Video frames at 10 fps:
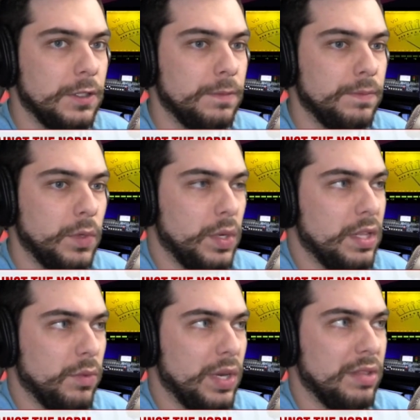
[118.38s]
What do
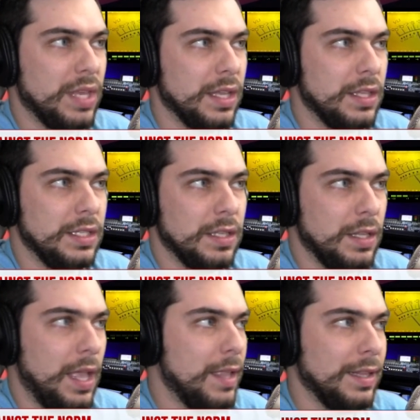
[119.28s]
you think?
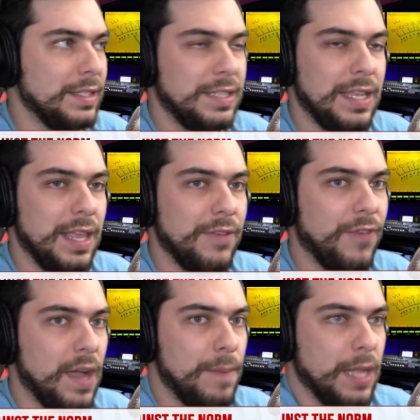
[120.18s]
Let's say they
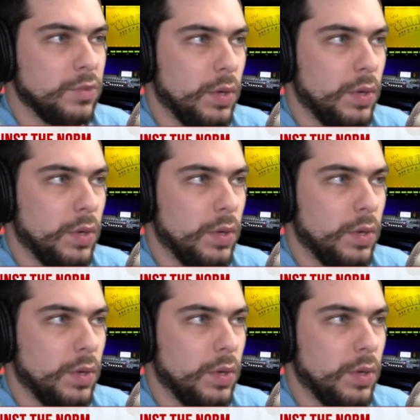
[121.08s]
find ballots.